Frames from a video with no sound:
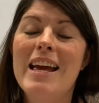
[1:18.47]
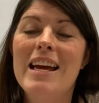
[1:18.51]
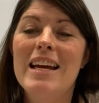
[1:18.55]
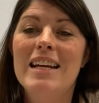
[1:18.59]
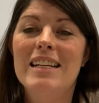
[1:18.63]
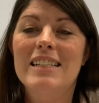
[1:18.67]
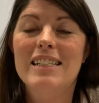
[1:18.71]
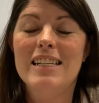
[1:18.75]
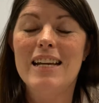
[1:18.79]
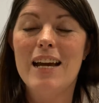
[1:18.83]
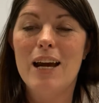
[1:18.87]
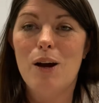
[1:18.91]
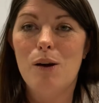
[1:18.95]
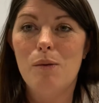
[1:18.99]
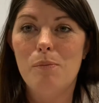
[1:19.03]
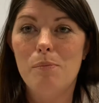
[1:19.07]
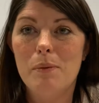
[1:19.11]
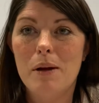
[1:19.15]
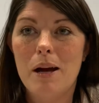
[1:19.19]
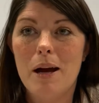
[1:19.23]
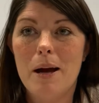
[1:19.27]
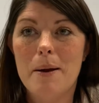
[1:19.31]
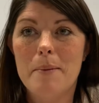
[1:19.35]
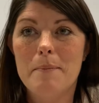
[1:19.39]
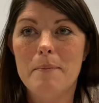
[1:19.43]
to help
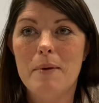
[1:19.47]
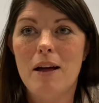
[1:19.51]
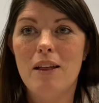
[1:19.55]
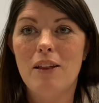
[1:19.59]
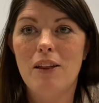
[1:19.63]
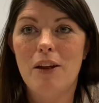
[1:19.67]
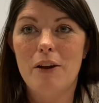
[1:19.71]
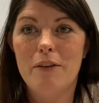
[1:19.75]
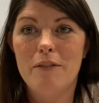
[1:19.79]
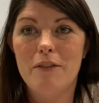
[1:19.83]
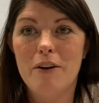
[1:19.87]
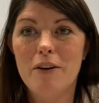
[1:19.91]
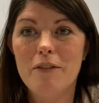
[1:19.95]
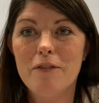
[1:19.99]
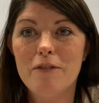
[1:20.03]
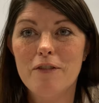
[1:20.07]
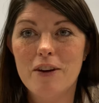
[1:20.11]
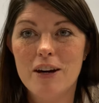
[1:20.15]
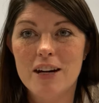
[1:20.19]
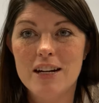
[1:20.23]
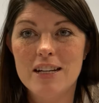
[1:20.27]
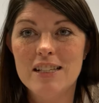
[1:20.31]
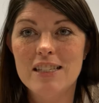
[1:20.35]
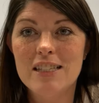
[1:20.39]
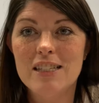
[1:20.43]
a lot of our
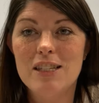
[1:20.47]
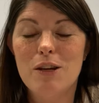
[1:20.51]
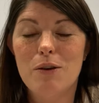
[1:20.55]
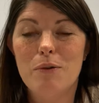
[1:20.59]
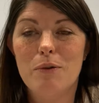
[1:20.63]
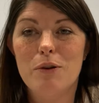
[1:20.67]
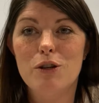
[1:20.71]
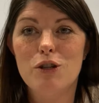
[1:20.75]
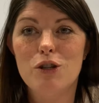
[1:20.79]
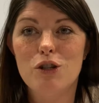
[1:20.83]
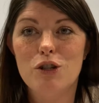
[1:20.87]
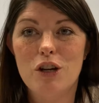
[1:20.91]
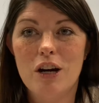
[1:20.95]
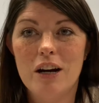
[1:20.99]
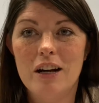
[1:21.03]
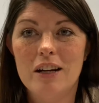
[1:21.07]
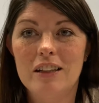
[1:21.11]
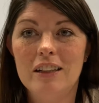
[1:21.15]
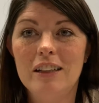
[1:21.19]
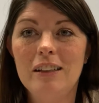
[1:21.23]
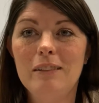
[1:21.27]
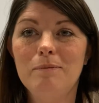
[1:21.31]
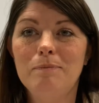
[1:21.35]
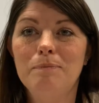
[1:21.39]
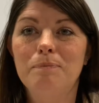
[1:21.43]
friends who are
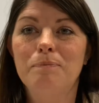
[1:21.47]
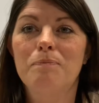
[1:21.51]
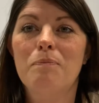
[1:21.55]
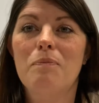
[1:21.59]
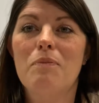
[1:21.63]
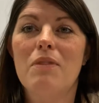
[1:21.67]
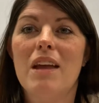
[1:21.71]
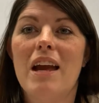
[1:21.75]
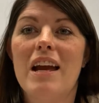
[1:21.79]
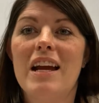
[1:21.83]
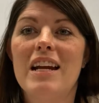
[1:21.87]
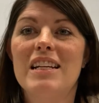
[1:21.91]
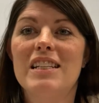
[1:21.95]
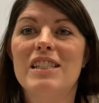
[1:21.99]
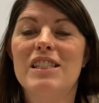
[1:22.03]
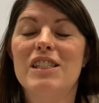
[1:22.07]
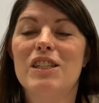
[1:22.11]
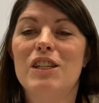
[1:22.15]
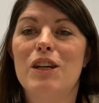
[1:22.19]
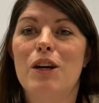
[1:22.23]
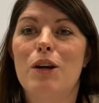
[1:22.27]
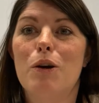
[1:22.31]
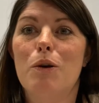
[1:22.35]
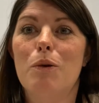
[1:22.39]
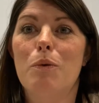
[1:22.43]
struggling. And
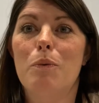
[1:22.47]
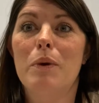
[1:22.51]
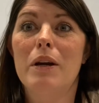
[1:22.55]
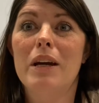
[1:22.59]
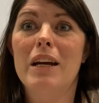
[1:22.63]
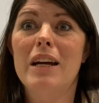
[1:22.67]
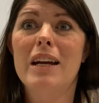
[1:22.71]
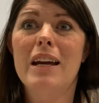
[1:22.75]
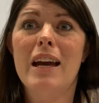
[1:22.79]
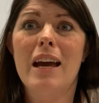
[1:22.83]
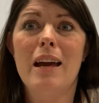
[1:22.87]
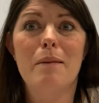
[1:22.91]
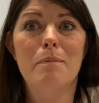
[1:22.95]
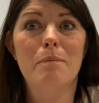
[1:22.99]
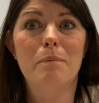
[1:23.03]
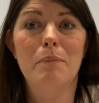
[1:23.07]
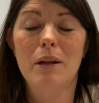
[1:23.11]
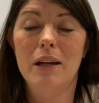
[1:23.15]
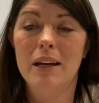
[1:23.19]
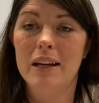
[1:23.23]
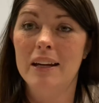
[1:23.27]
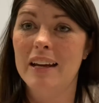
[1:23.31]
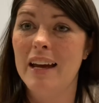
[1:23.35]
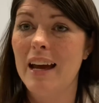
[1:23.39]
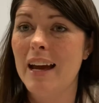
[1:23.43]
so we can
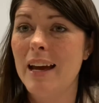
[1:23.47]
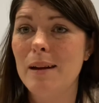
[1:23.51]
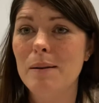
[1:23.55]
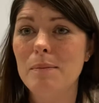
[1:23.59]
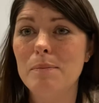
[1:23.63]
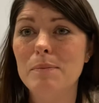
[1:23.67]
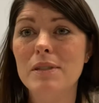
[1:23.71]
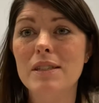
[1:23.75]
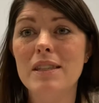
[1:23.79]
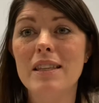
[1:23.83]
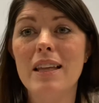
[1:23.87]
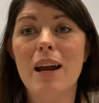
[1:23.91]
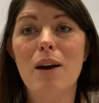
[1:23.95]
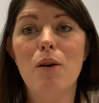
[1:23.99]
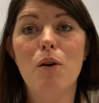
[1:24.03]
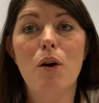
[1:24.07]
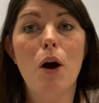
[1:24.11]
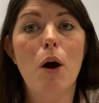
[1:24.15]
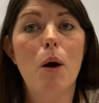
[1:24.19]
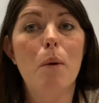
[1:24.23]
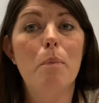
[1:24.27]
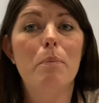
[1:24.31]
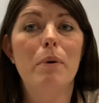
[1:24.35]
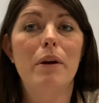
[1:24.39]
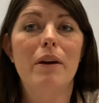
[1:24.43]
play games that'll
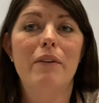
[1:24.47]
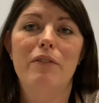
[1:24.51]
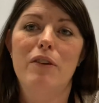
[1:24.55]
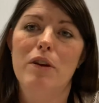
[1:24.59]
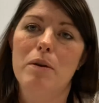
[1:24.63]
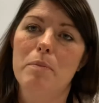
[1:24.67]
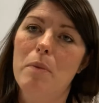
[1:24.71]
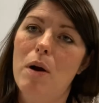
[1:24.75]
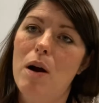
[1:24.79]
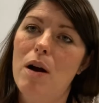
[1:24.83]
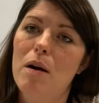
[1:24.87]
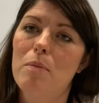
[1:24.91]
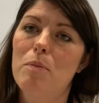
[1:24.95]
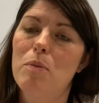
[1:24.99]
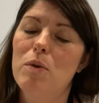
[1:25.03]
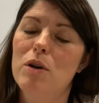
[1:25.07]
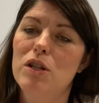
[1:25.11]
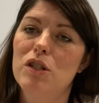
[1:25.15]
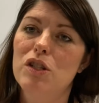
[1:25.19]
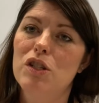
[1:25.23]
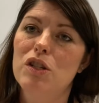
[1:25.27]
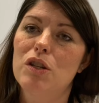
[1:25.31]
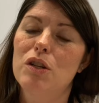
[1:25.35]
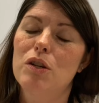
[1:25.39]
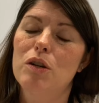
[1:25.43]
help, but if your mom
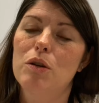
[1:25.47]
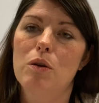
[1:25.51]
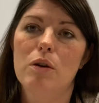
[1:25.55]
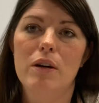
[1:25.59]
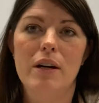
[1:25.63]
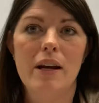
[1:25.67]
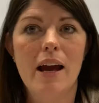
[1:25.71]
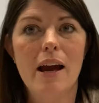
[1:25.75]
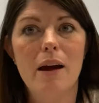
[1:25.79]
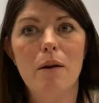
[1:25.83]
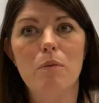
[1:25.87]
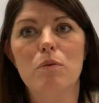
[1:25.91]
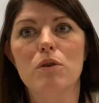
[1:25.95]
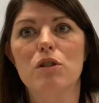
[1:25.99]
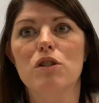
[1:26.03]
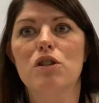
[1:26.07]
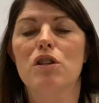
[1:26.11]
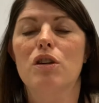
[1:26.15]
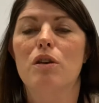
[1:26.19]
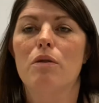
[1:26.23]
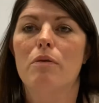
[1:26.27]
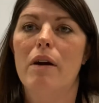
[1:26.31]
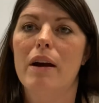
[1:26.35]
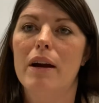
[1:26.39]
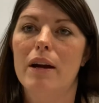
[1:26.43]
wants you or dad wants you
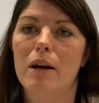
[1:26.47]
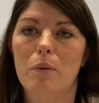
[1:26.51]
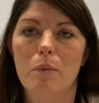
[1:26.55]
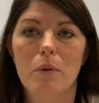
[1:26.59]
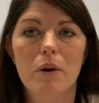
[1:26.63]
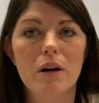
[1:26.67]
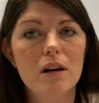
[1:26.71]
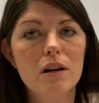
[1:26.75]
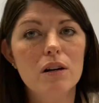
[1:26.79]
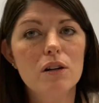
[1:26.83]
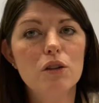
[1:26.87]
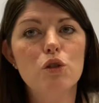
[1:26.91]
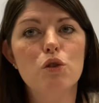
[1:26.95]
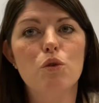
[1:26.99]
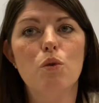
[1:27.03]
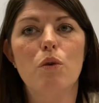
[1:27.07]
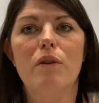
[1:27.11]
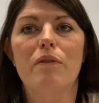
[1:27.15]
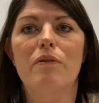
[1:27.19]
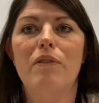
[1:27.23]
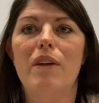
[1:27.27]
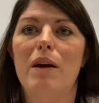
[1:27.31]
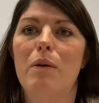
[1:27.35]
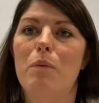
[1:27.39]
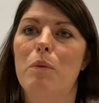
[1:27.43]
to write your words, or
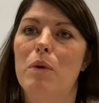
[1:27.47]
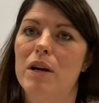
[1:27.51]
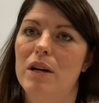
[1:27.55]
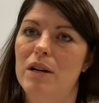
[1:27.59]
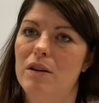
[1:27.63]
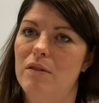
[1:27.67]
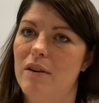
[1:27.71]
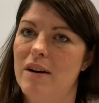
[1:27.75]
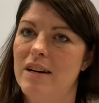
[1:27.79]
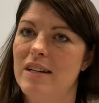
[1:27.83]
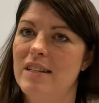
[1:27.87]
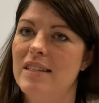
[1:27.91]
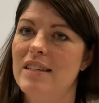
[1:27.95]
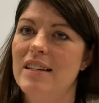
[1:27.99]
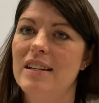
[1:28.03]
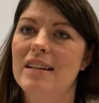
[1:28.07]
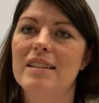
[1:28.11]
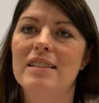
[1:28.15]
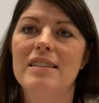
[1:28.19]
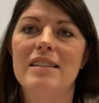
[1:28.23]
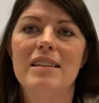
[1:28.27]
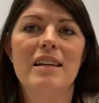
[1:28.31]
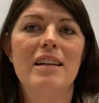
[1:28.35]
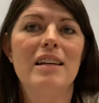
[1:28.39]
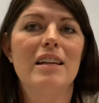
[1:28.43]
if they want you to write
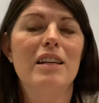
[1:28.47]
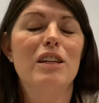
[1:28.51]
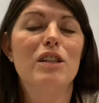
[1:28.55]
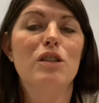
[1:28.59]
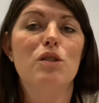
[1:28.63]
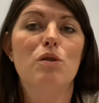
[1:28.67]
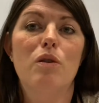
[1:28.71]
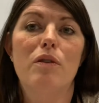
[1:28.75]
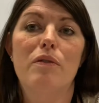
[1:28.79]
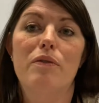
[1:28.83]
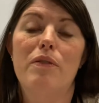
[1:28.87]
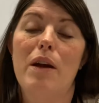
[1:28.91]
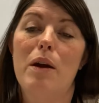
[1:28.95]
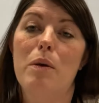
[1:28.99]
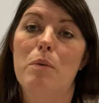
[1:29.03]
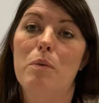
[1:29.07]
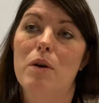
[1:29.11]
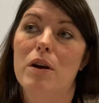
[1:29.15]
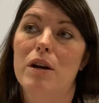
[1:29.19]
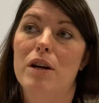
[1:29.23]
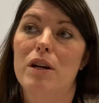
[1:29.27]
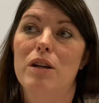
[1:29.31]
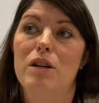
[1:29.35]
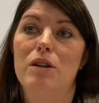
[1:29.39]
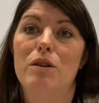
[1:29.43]
sentences, or if they
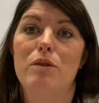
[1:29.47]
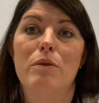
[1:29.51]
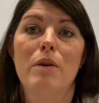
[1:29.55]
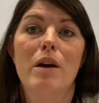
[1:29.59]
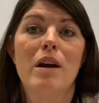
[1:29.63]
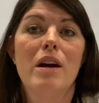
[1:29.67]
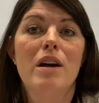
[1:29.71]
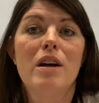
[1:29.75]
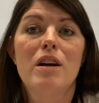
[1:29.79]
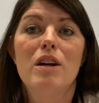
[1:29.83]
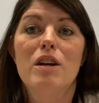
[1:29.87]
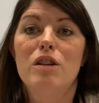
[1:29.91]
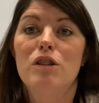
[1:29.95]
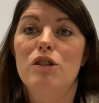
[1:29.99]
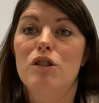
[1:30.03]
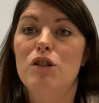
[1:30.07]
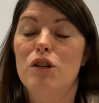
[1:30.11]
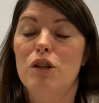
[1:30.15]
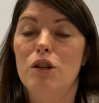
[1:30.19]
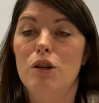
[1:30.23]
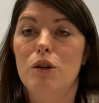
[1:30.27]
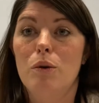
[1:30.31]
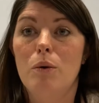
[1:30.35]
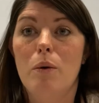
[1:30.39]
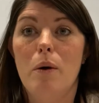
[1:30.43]
want you
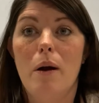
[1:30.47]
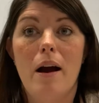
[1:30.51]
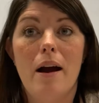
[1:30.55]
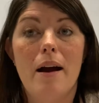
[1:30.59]
to